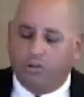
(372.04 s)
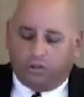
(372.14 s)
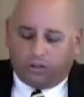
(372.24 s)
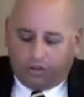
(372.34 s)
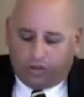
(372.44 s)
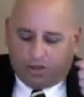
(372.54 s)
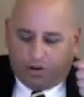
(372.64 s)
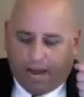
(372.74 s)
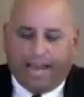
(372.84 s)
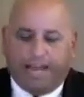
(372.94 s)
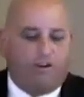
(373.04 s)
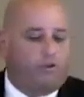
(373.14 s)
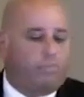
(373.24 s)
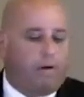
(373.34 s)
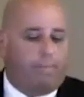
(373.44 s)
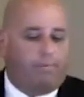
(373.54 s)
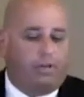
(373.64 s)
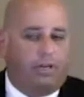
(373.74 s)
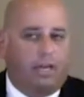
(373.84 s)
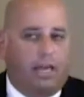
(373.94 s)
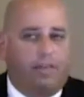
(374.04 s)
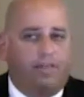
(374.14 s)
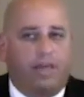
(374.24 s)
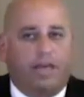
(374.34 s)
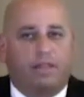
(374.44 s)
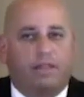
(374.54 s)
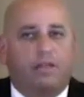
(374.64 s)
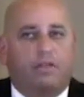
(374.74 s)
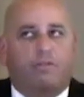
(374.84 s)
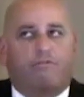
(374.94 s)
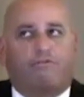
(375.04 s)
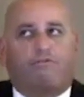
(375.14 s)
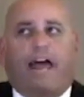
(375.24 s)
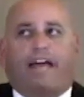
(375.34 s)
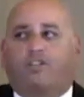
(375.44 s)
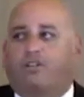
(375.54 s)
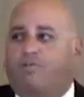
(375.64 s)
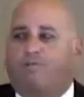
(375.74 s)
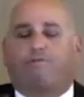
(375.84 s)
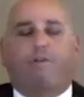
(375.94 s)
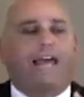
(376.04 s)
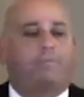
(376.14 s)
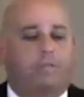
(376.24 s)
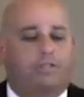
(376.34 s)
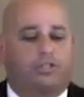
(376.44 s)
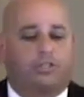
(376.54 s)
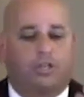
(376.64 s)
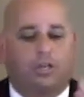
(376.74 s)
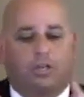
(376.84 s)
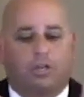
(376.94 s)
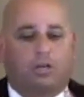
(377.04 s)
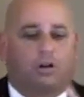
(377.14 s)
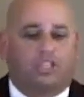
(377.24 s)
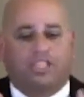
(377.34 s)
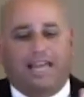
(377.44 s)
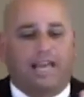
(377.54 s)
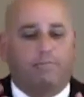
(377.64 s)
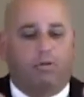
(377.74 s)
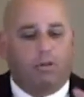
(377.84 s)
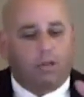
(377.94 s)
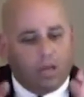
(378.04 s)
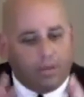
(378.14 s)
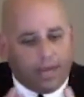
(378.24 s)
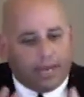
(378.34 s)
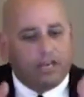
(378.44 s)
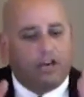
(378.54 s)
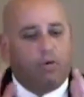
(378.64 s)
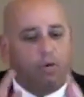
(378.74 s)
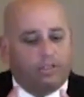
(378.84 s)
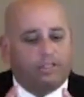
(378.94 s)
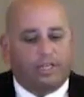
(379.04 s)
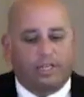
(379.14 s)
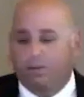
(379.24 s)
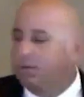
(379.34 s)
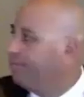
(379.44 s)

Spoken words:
so that you're anchored properly, and then the fractured fragments are stable and they can go on to heal.